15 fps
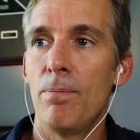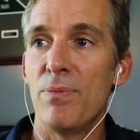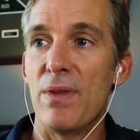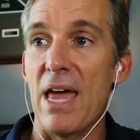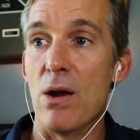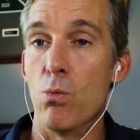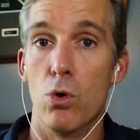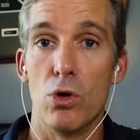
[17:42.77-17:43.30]

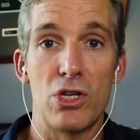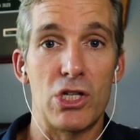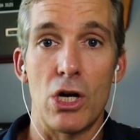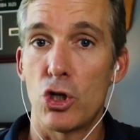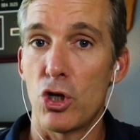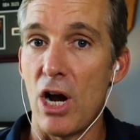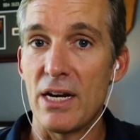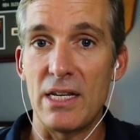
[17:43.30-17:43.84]
And we'll
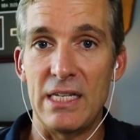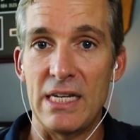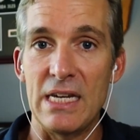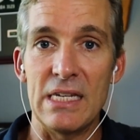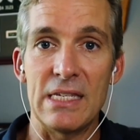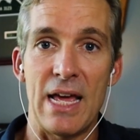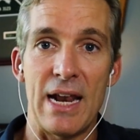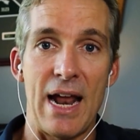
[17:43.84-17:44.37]
start trying to
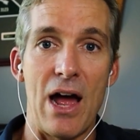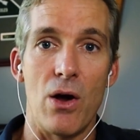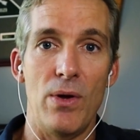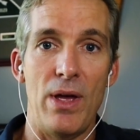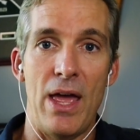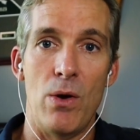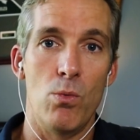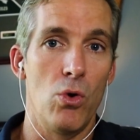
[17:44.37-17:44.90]
tease that out,
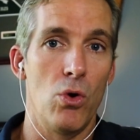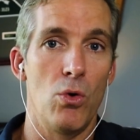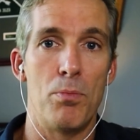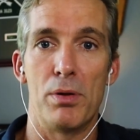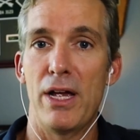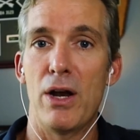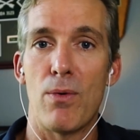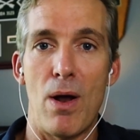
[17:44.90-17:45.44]
and we'll
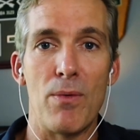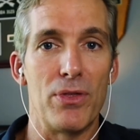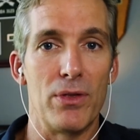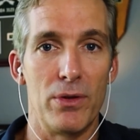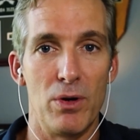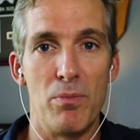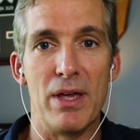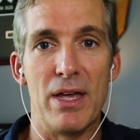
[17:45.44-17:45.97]
play around for
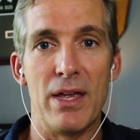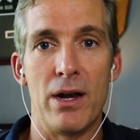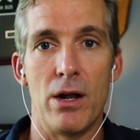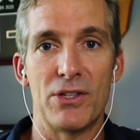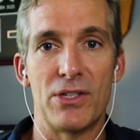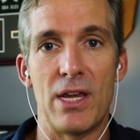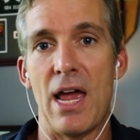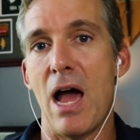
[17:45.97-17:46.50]
a little bit. And
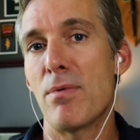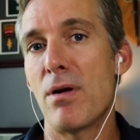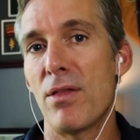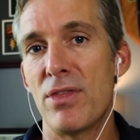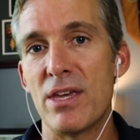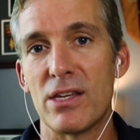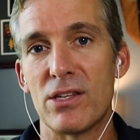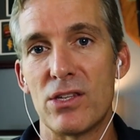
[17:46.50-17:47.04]
I'll say, how
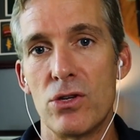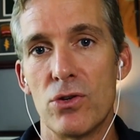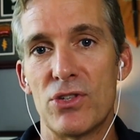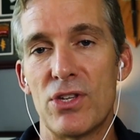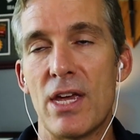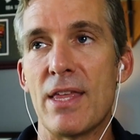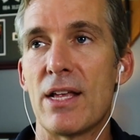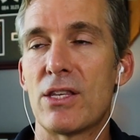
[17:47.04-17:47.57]
about this? And you'll
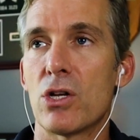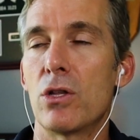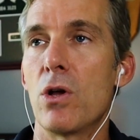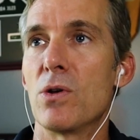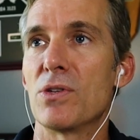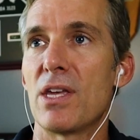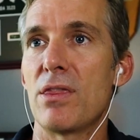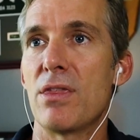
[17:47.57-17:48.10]
say, that's
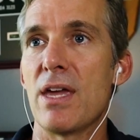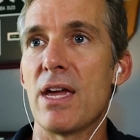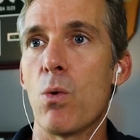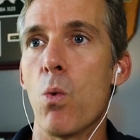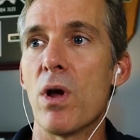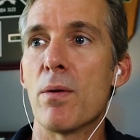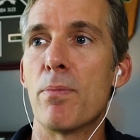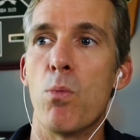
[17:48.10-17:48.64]
close, I think.
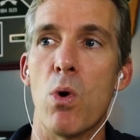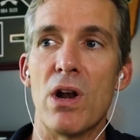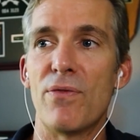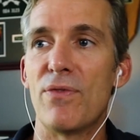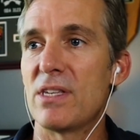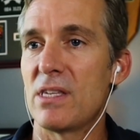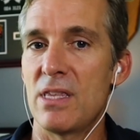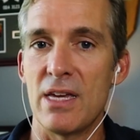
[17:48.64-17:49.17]
What if
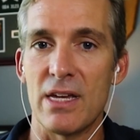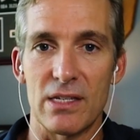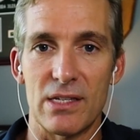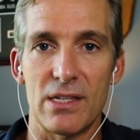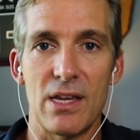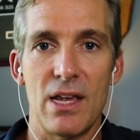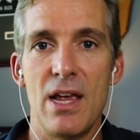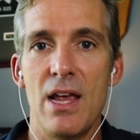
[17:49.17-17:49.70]
it's
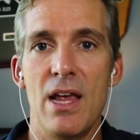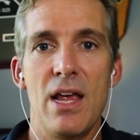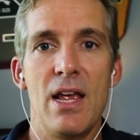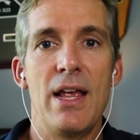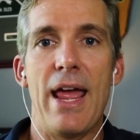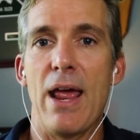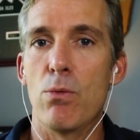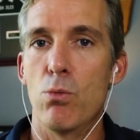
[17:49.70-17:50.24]
this?
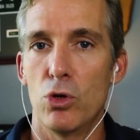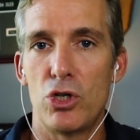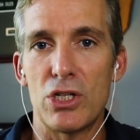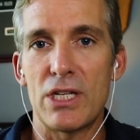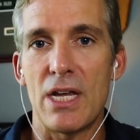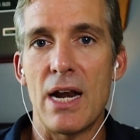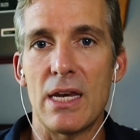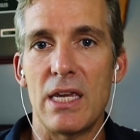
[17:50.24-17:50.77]
And we'll
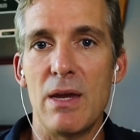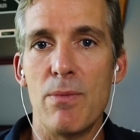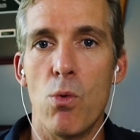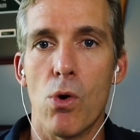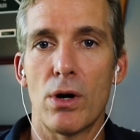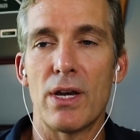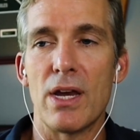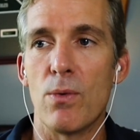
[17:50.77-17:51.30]
just kind of keep
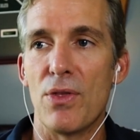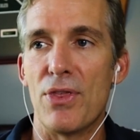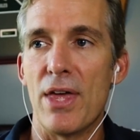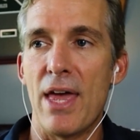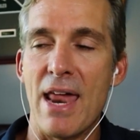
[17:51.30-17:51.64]
working with it.